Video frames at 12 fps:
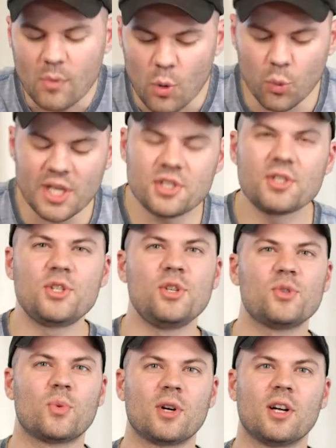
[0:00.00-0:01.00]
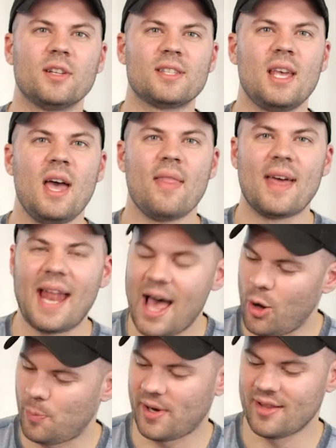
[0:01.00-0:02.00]
We should choose words that
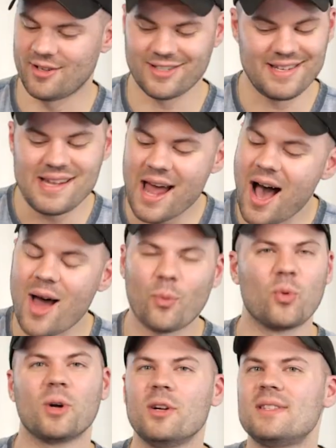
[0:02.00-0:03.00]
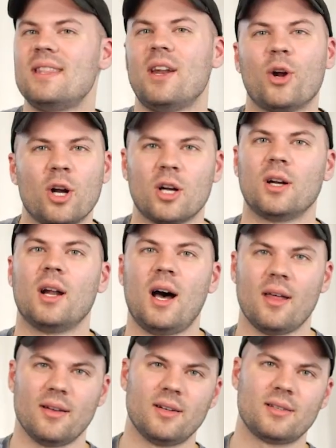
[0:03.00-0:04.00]
help others, not words that hurt
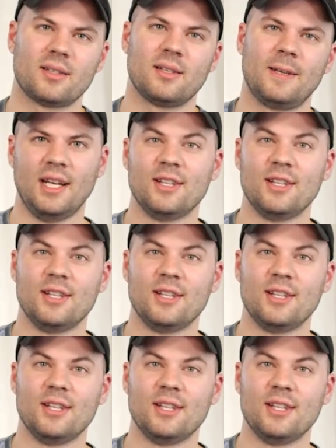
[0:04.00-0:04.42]
others.